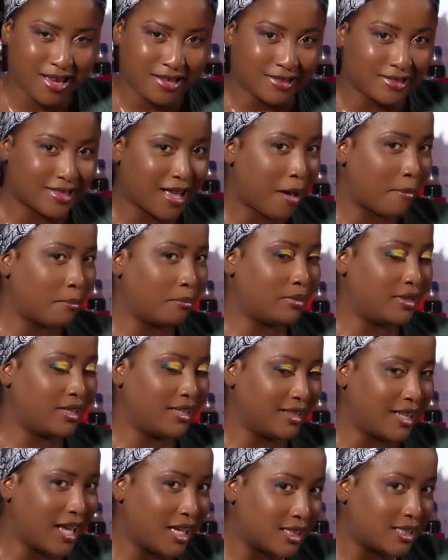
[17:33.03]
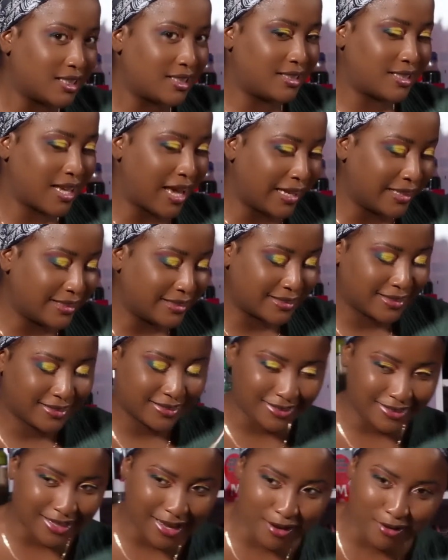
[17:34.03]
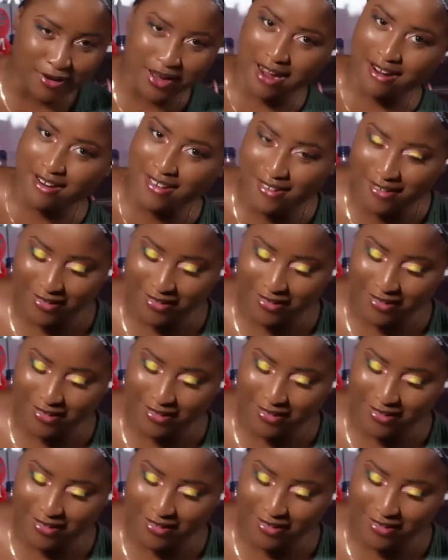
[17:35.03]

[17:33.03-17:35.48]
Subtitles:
You now blink like this side. You now carry